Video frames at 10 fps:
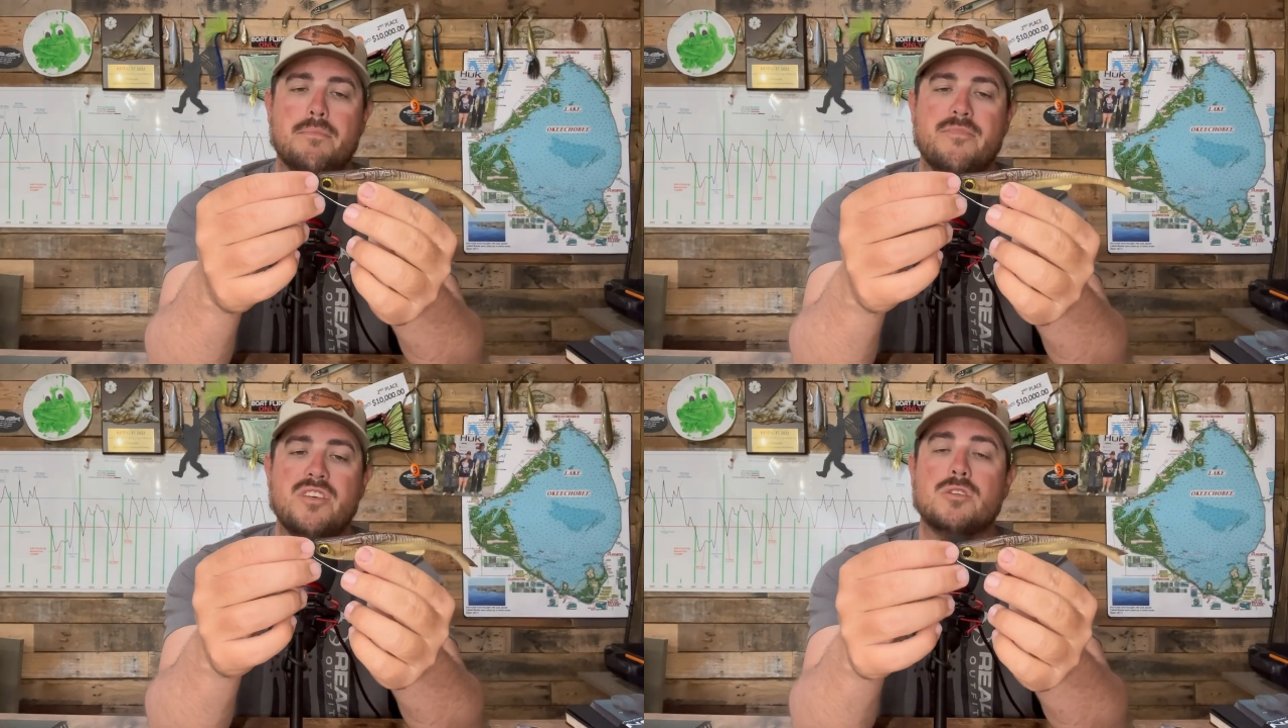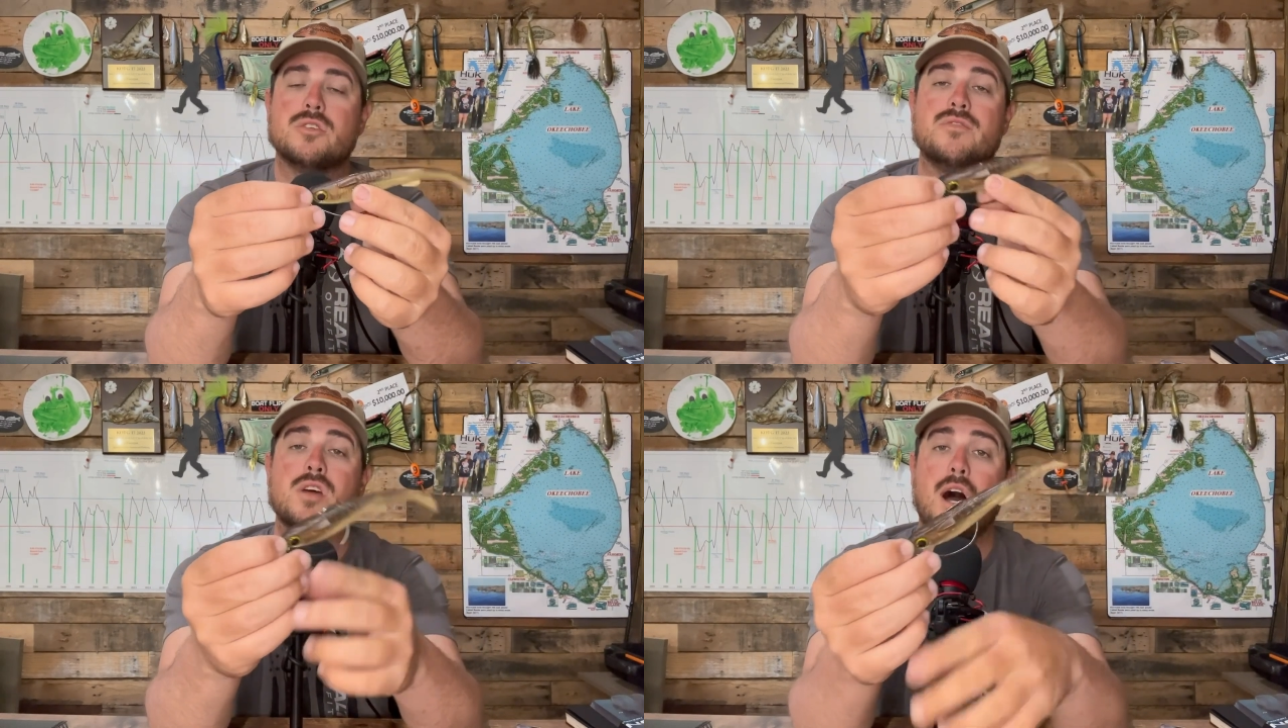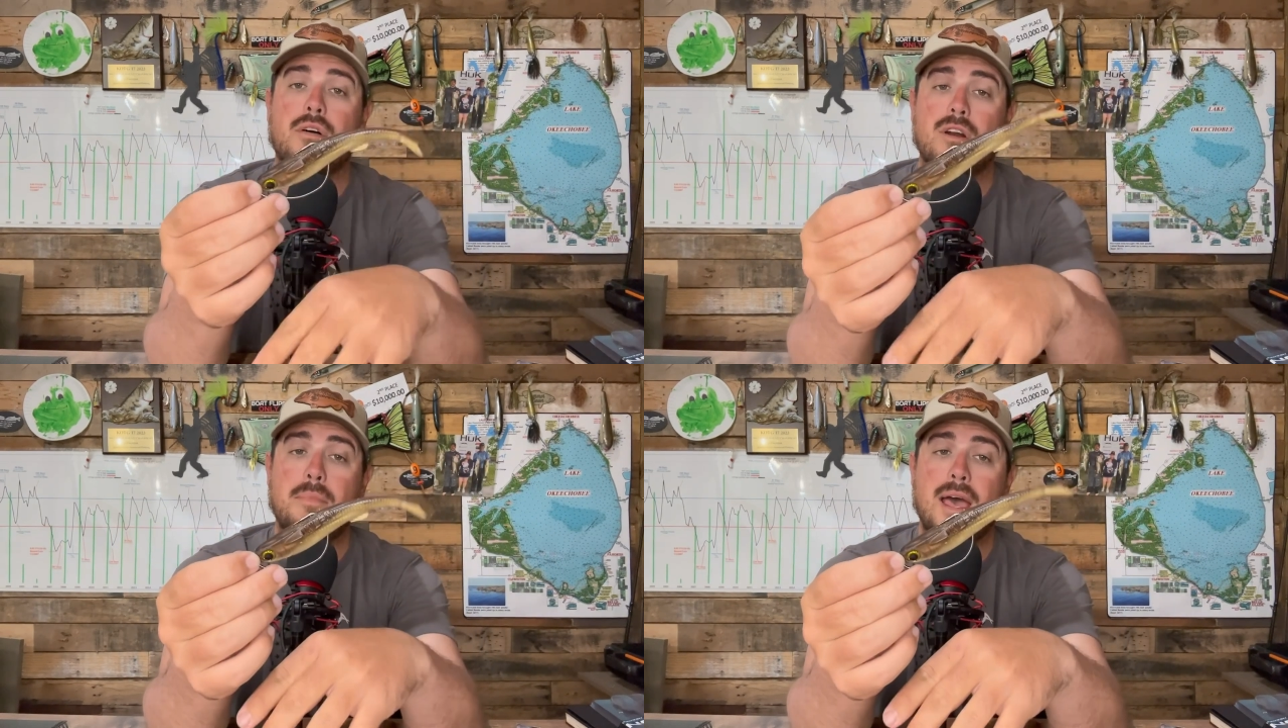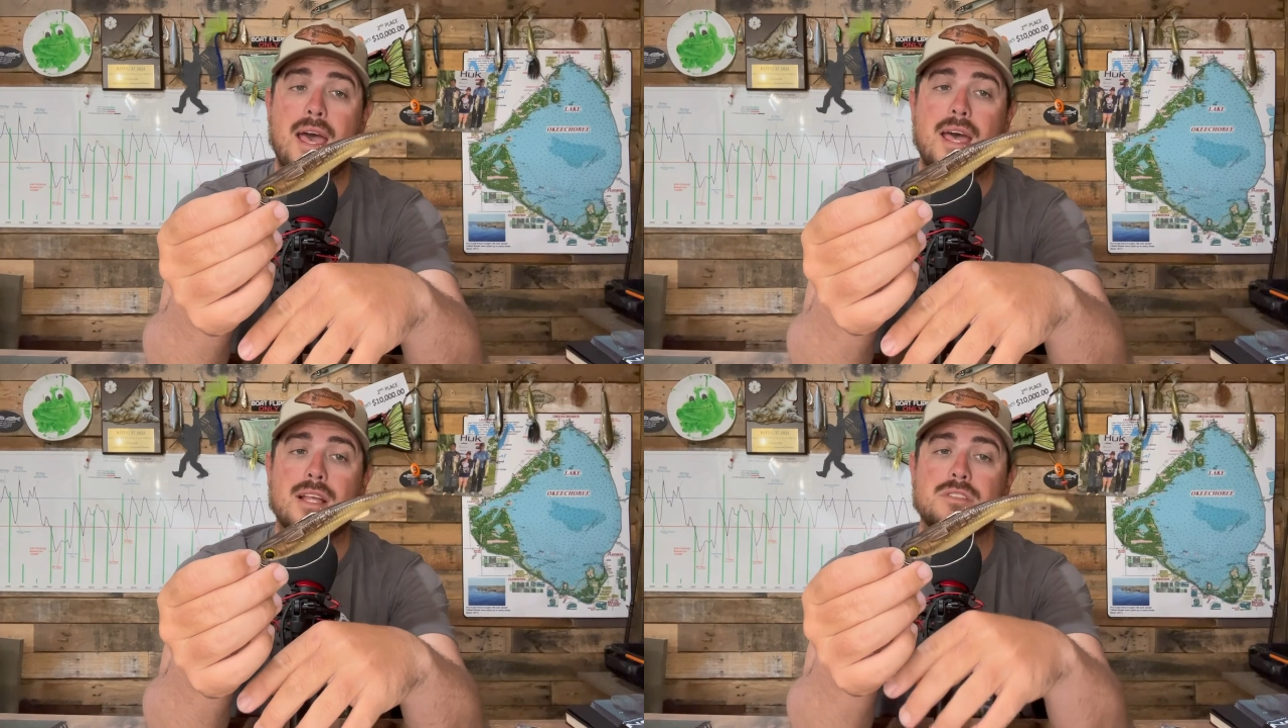fields of dollar
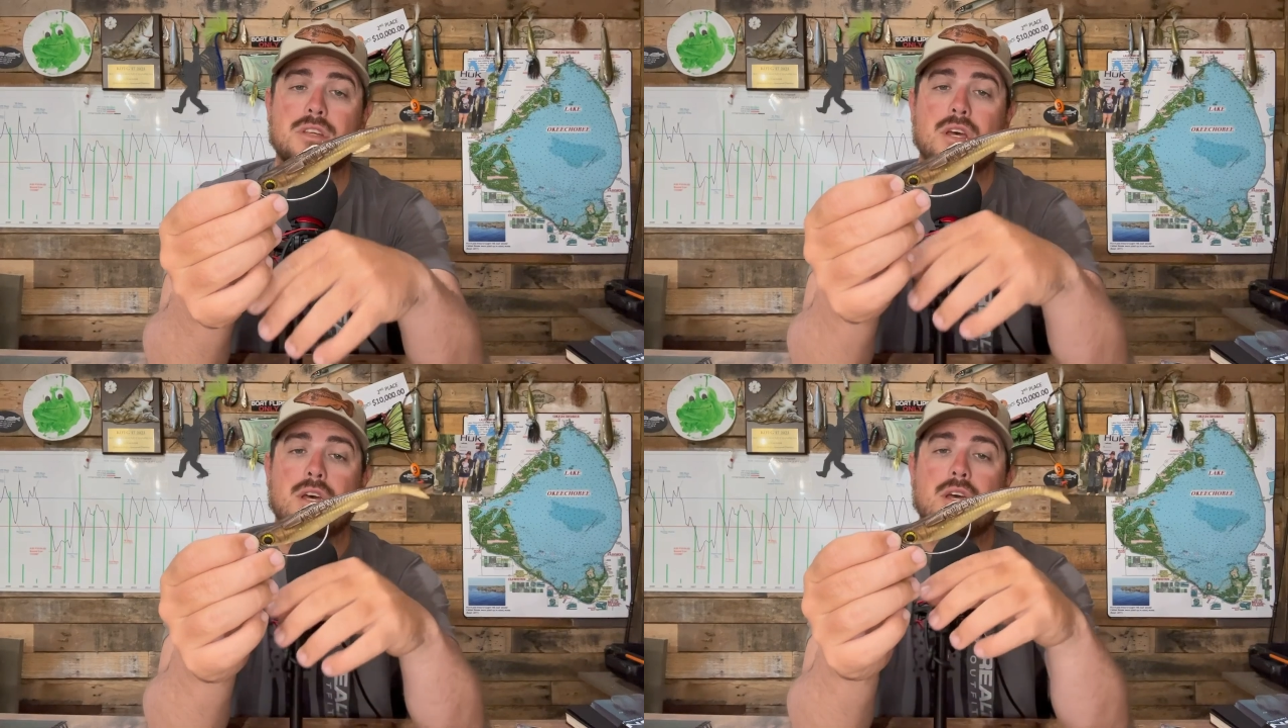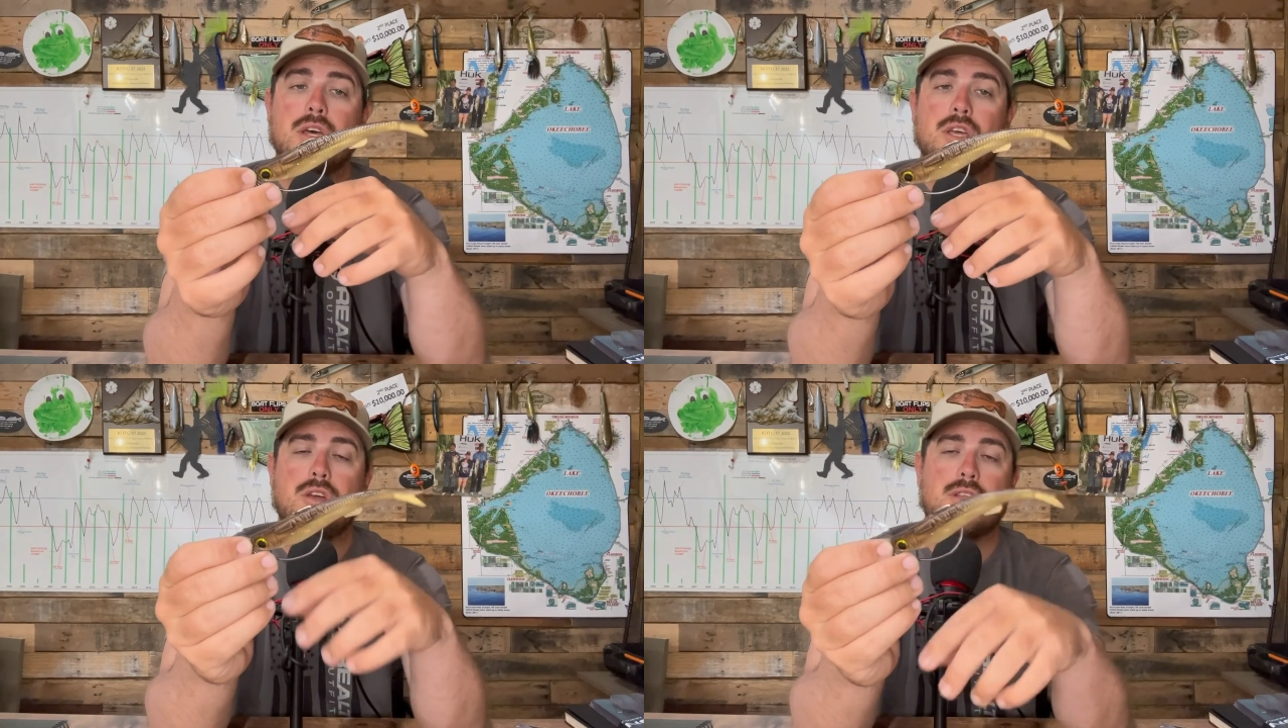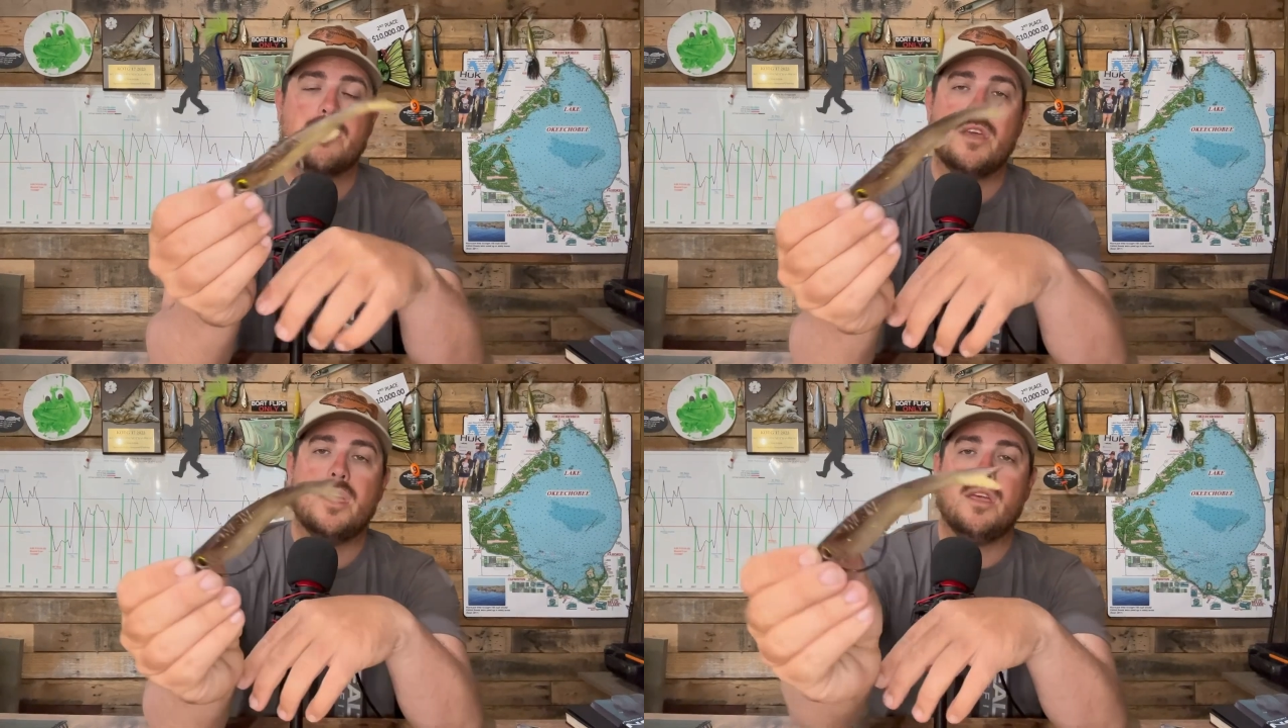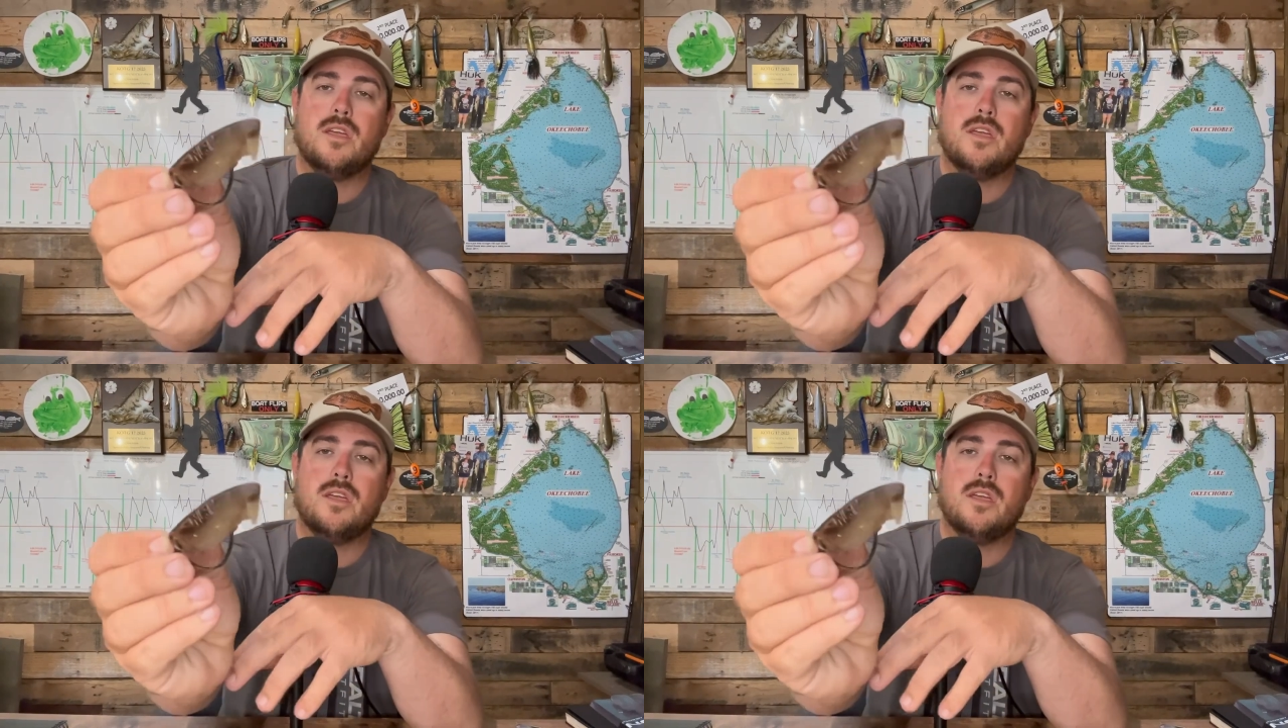pads. You could see,